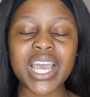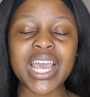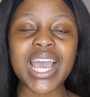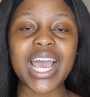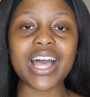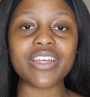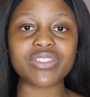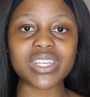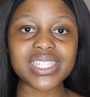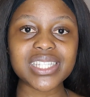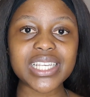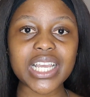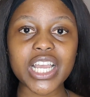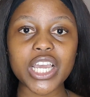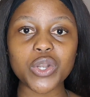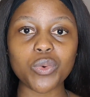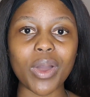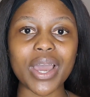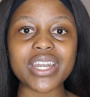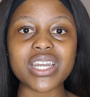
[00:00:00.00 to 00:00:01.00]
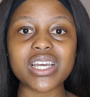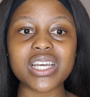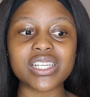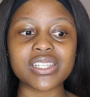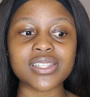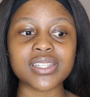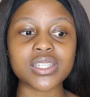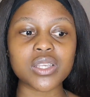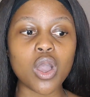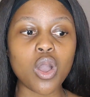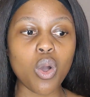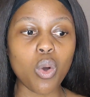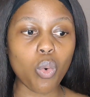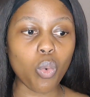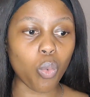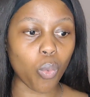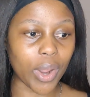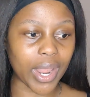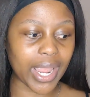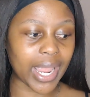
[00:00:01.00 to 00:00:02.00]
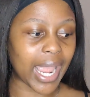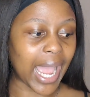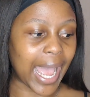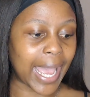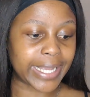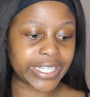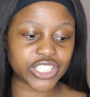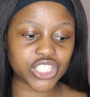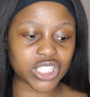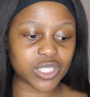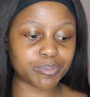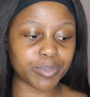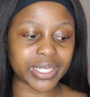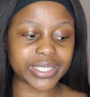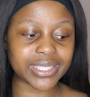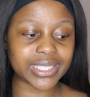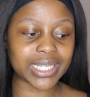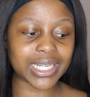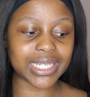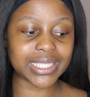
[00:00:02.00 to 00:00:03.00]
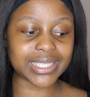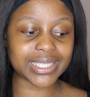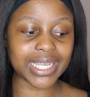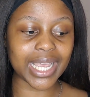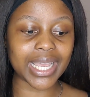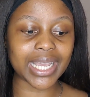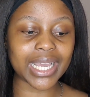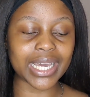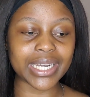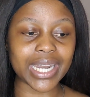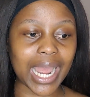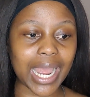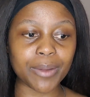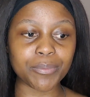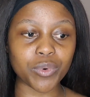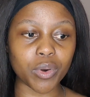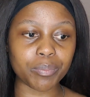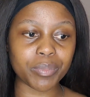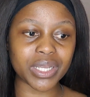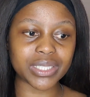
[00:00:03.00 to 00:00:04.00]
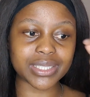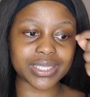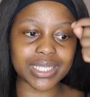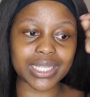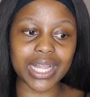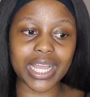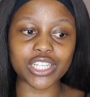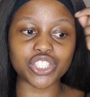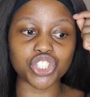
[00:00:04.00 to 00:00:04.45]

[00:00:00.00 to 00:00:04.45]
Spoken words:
And the second one is where I just basically take an eyebrow pencil and